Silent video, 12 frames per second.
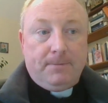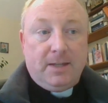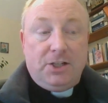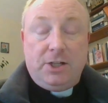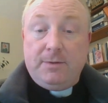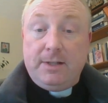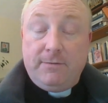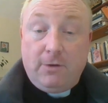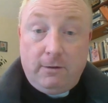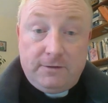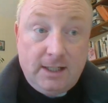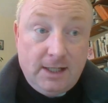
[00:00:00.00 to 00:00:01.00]
She was
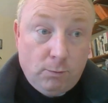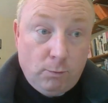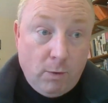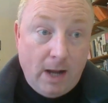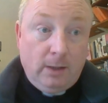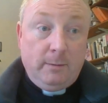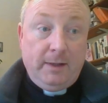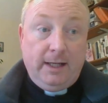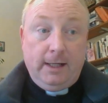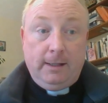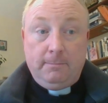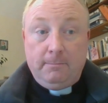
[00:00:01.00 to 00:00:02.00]
involved in his well
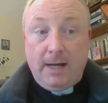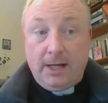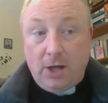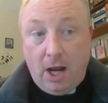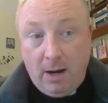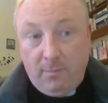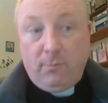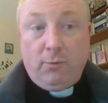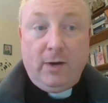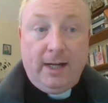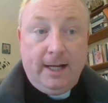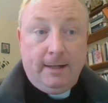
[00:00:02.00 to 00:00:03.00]
being and
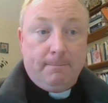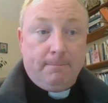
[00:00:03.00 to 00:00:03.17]
upbringing,